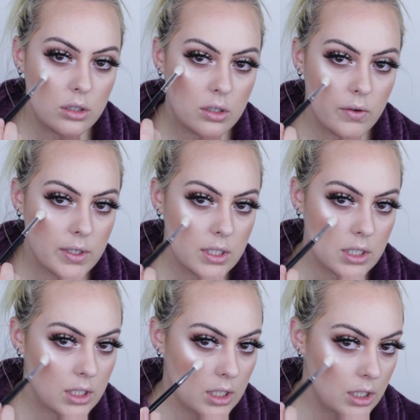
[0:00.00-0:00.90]
Do you guys
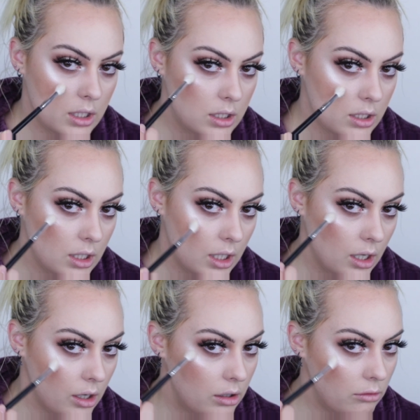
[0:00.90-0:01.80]
see this?
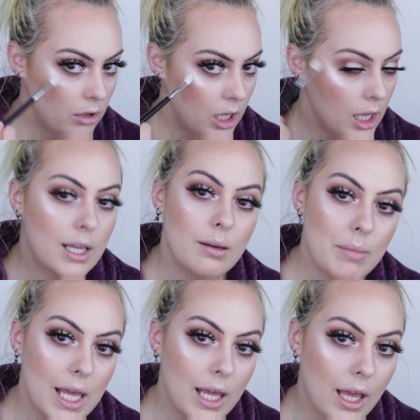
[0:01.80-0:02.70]
Like, are you kidding
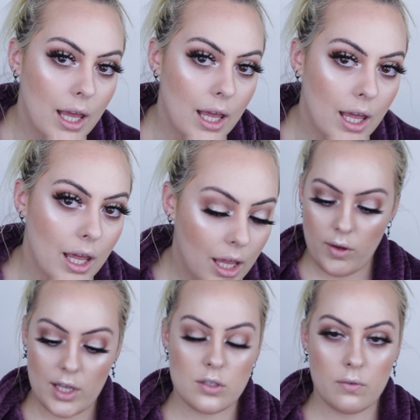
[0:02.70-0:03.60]
me?
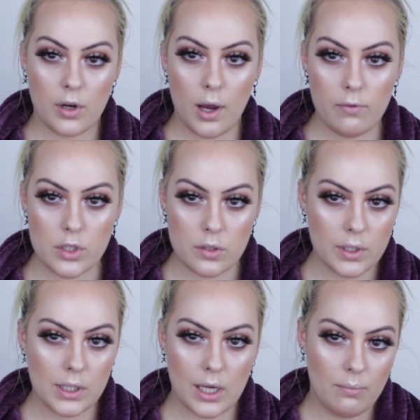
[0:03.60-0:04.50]
Okay, so if you're ever
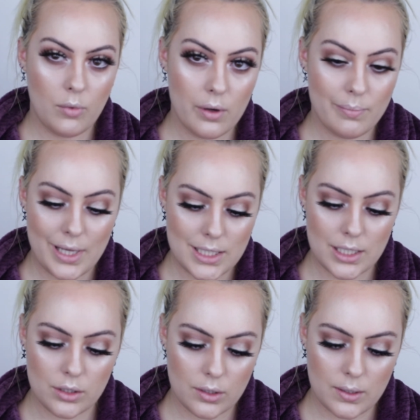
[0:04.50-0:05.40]
doing like a more
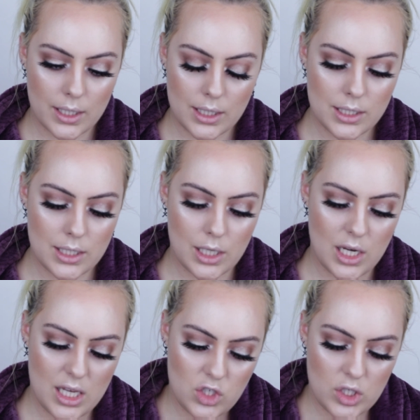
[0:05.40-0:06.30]
basic look like this and
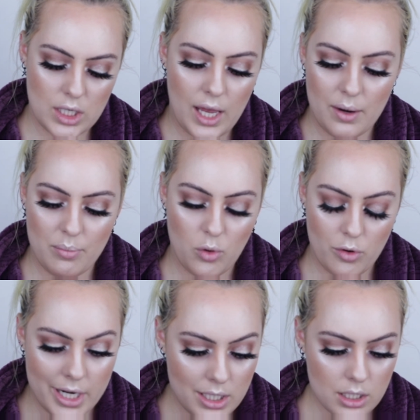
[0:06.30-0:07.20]
it's just kind of
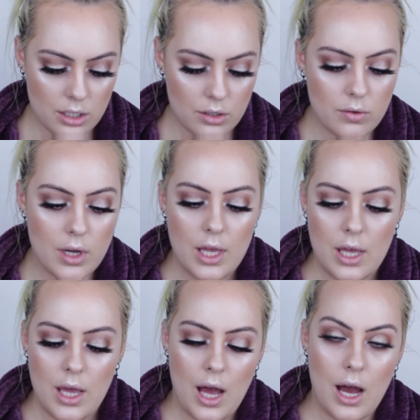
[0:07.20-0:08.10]
boring to you,
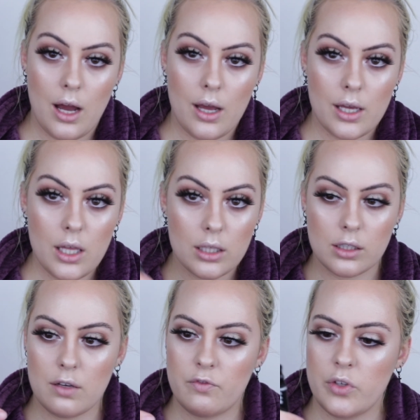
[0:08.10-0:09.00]
I
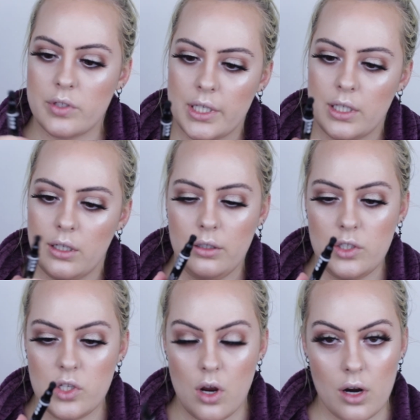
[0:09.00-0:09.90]
love using
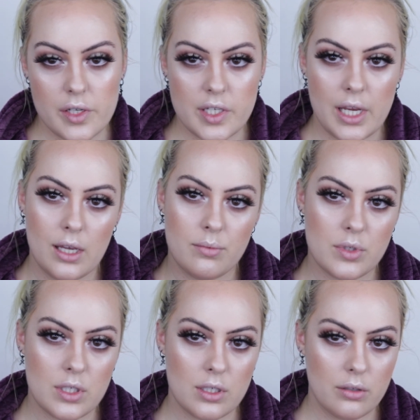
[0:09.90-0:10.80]
star
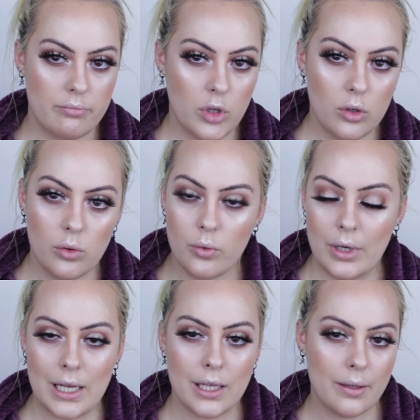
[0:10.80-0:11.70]
stamps,
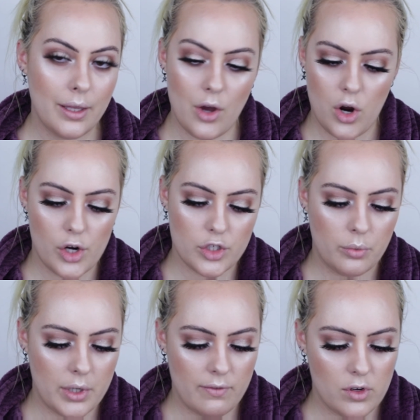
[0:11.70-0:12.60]
moon, hearts,
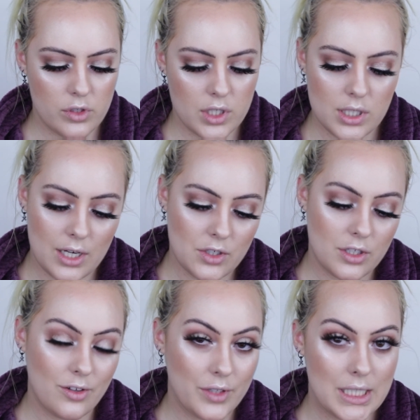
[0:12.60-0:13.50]
whatever. This is
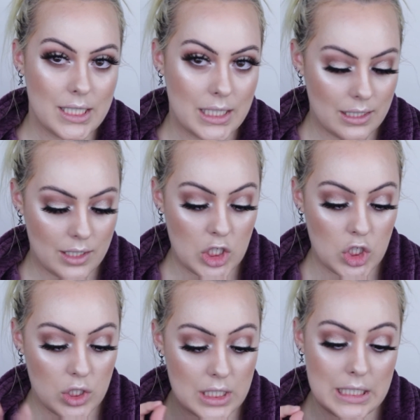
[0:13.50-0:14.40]
actually the only
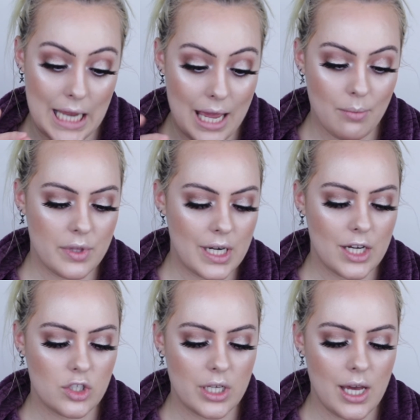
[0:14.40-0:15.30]
stamp that I
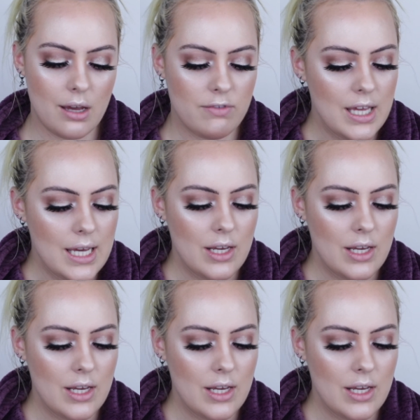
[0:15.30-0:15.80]
actually have.